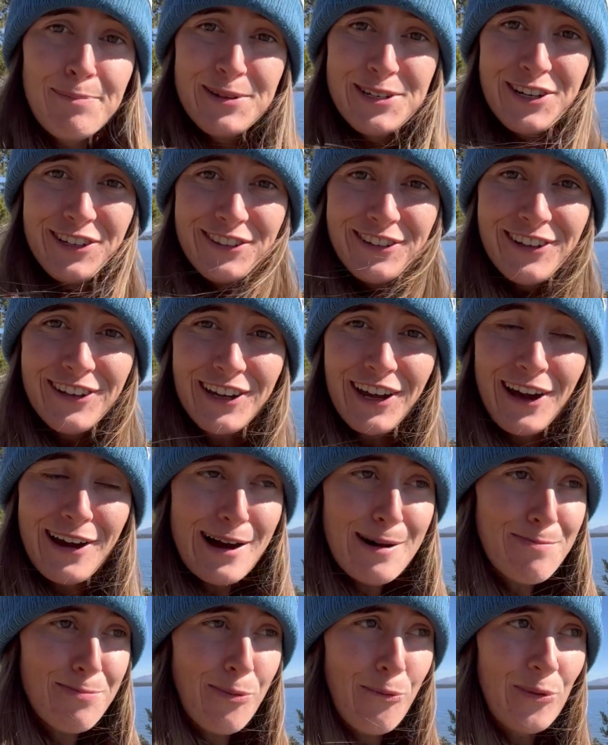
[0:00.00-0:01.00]
to look
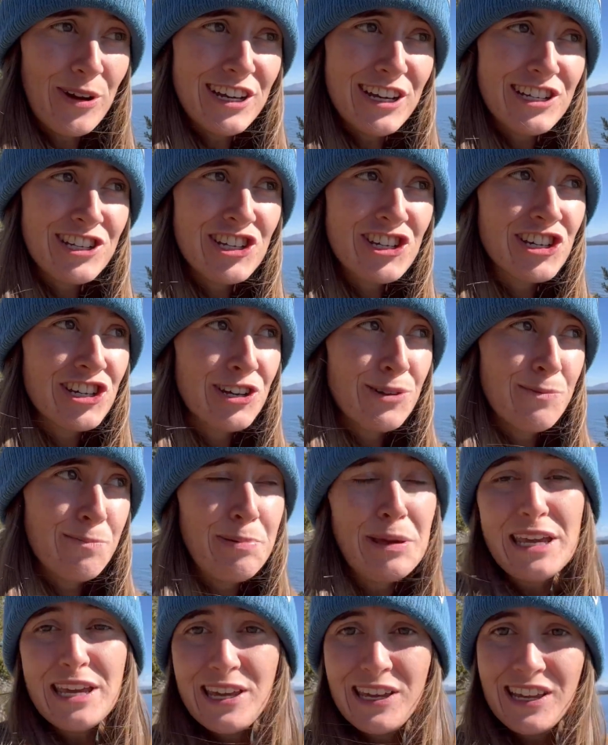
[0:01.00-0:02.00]
up which
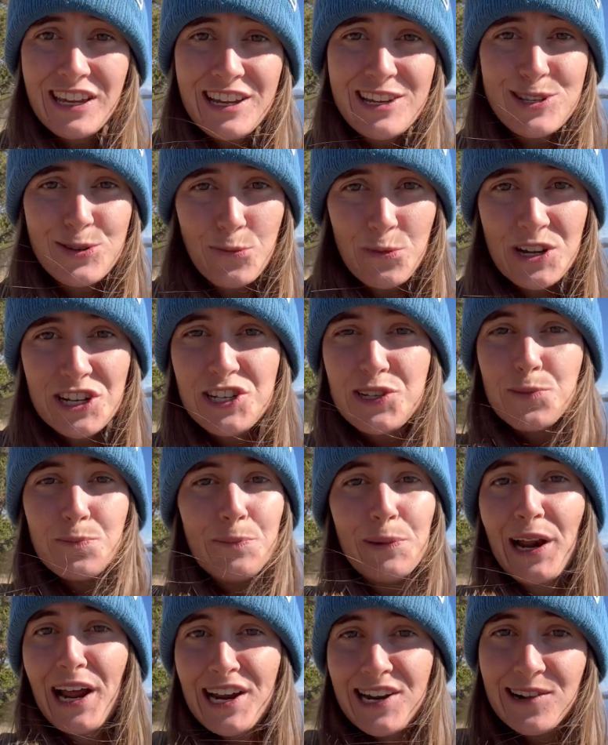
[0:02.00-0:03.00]
peak is which,
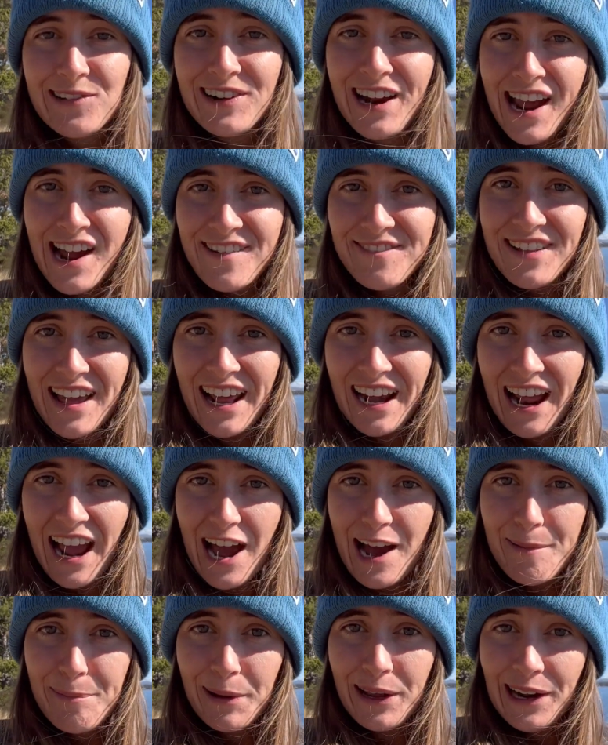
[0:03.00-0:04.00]
but I don't have that
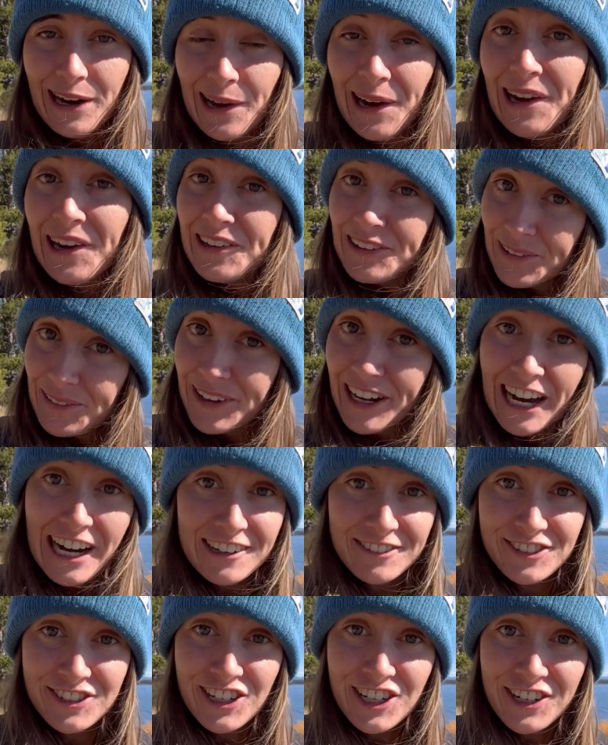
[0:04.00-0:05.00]
app and I don't
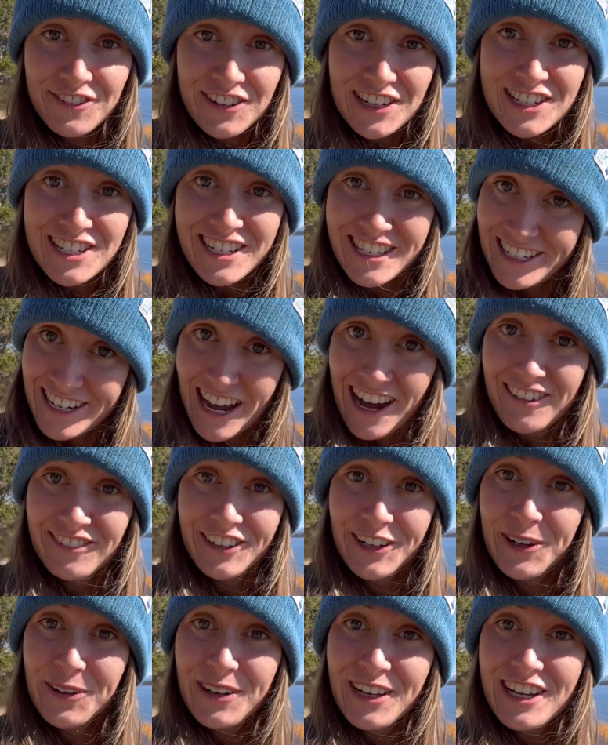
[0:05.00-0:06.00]
have service to
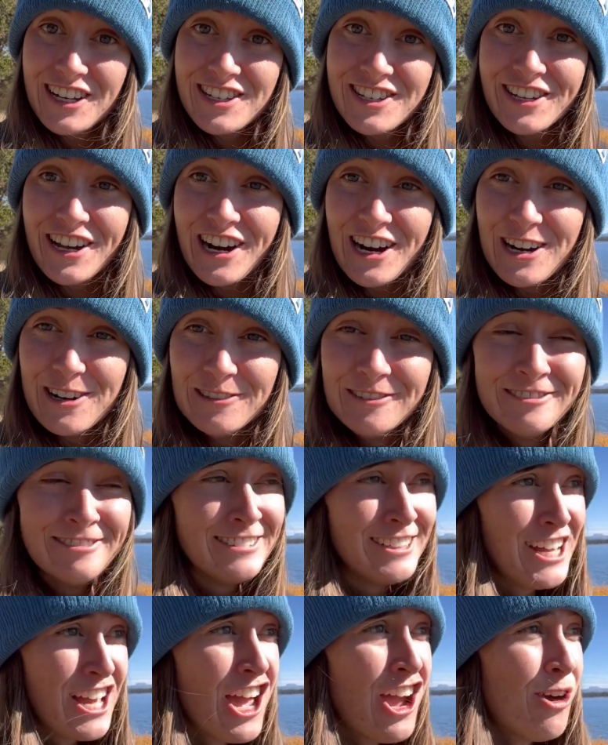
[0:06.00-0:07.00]
download it. So
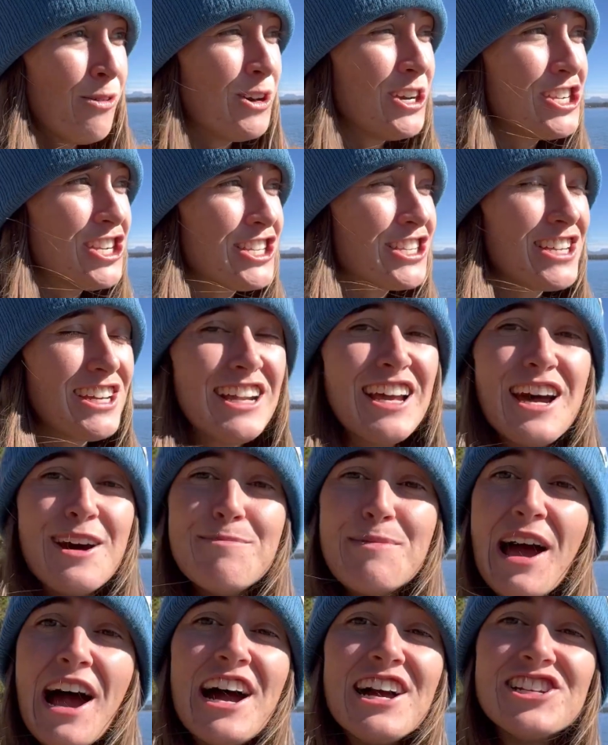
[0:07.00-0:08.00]
we're just gonna
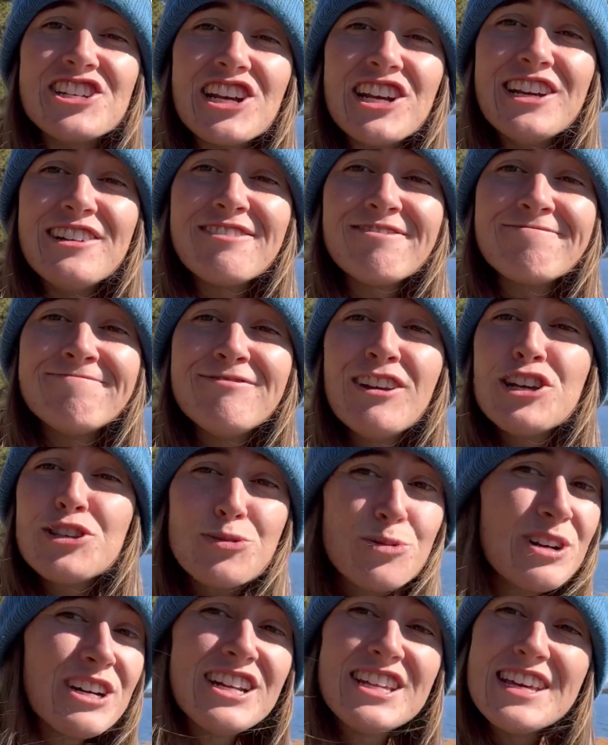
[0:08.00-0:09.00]
imagine it's
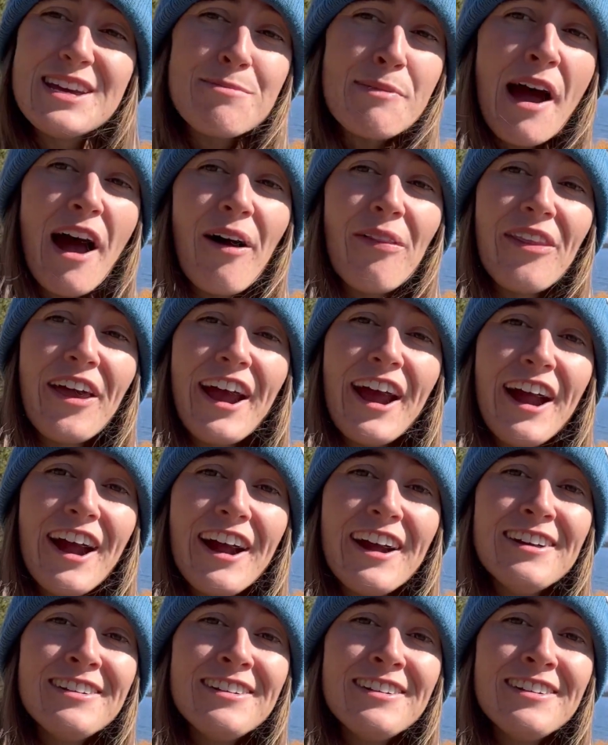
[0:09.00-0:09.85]
one of them out there.